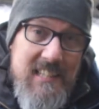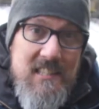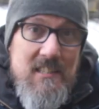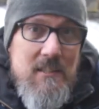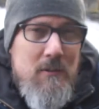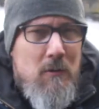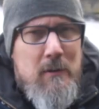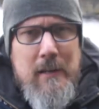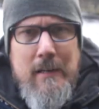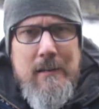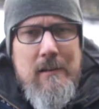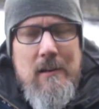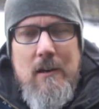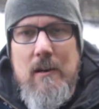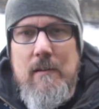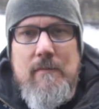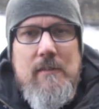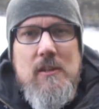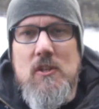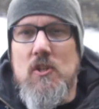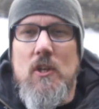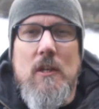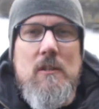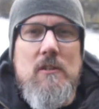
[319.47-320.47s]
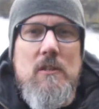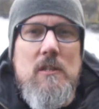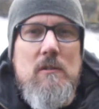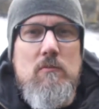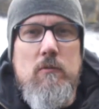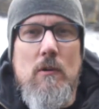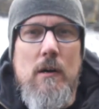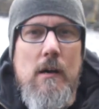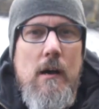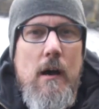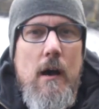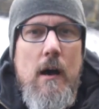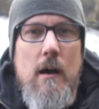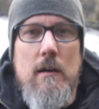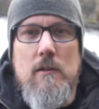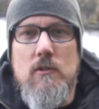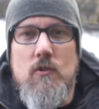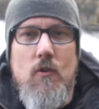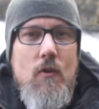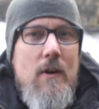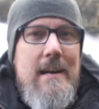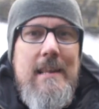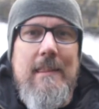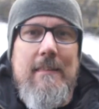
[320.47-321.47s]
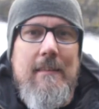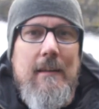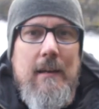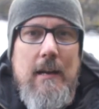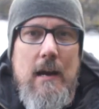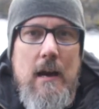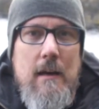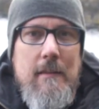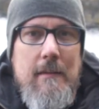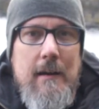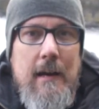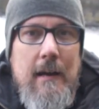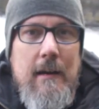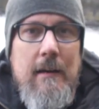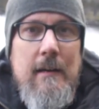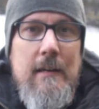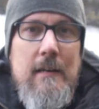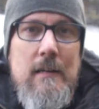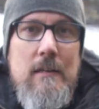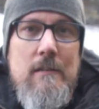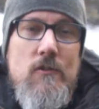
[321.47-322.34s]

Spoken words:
I still didn't know if the shutters worked or anything like that.